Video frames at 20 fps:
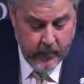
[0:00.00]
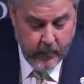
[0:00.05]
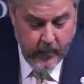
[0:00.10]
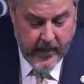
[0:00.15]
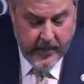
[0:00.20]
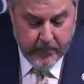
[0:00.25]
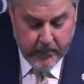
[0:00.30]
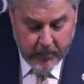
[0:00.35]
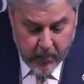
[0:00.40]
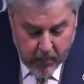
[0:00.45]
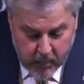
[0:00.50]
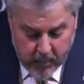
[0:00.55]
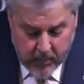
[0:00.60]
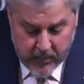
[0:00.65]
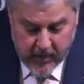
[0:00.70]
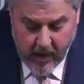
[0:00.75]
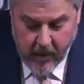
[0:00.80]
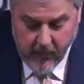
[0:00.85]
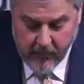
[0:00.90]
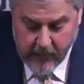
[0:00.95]
We
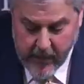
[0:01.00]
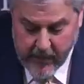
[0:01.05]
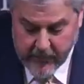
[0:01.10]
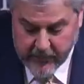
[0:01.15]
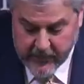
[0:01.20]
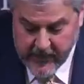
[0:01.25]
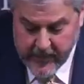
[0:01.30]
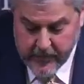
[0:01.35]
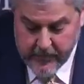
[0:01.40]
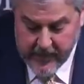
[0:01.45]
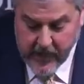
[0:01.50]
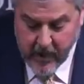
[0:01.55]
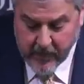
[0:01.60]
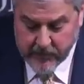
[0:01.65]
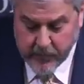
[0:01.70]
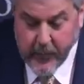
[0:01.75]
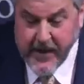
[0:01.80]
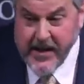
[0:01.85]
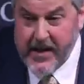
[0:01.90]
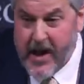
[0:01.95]
mourn over our sin
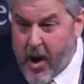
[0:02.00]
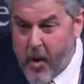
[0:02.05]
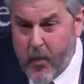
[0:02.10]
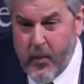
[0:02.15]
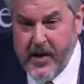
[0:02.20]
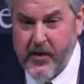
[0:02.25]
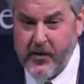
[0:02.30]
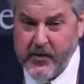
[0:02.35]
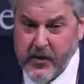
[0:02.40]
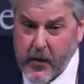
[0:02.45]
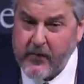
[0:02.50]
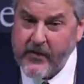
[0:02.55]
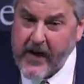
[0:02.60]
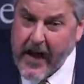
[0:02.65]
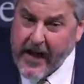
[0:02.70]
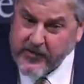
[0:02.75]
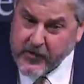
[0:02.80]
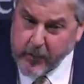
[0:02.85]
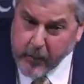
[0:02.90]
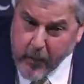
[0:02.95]
because we know we deserve
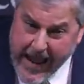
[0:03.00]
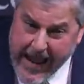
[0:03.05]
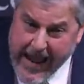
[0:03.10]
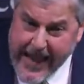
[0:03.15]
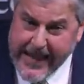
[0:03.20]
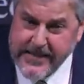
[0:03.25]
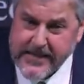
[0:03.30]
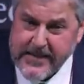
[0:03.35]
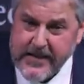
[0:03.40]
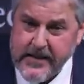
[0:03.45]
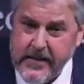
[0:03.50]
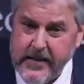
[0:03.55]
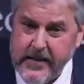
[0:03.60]
God's wrath.